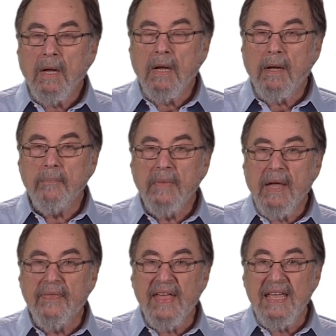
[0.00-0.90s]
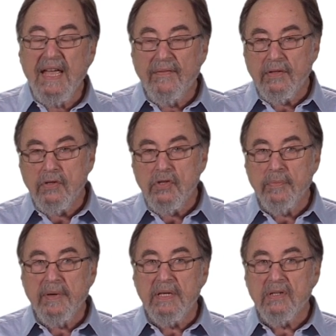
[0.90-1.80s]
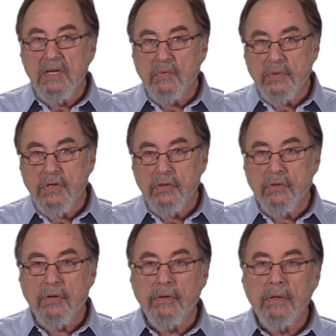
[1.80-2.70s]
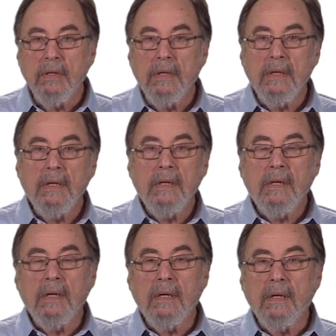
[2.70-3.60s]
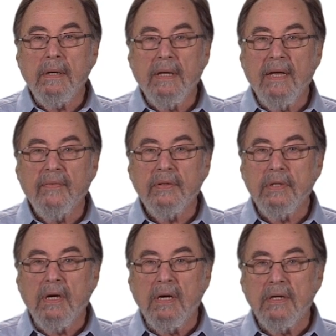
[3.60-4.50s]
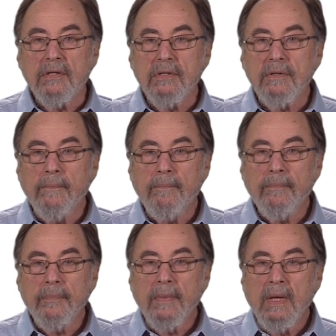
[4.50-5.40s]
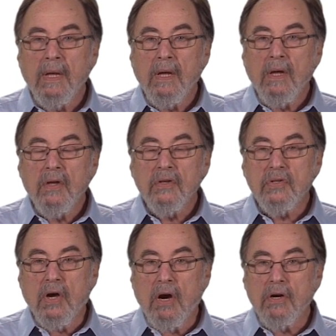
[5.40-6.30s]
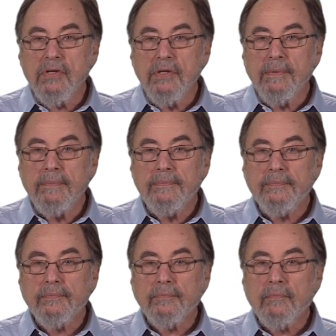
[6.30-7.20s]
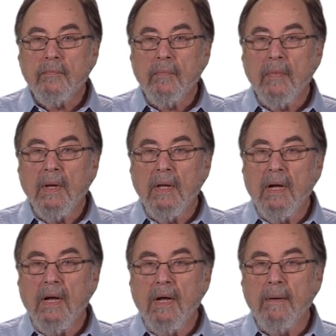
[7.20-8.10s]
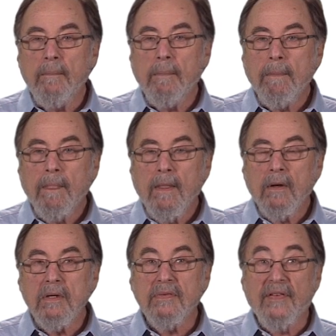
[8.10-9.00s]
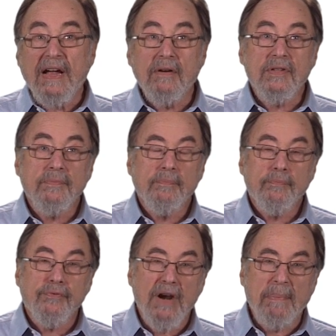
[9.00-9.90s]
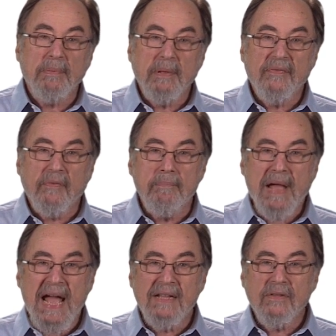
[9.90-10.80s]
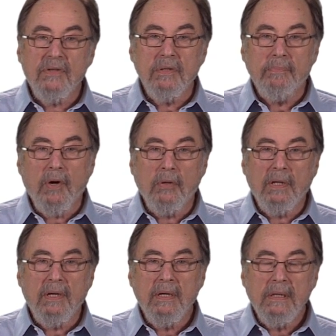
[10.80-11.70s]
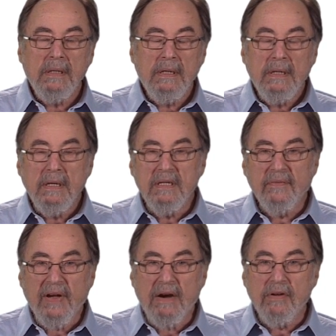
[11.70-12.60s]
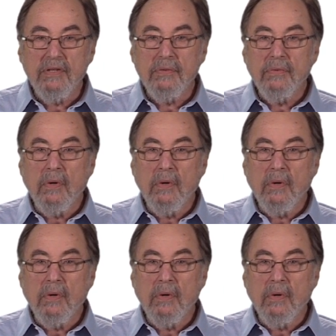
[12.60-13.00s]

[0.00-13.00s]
Um, and they gave it to chimpanzees, which in turn uh, gave it to us. SARS uh, is a virus probably from bats. Ebola is a virus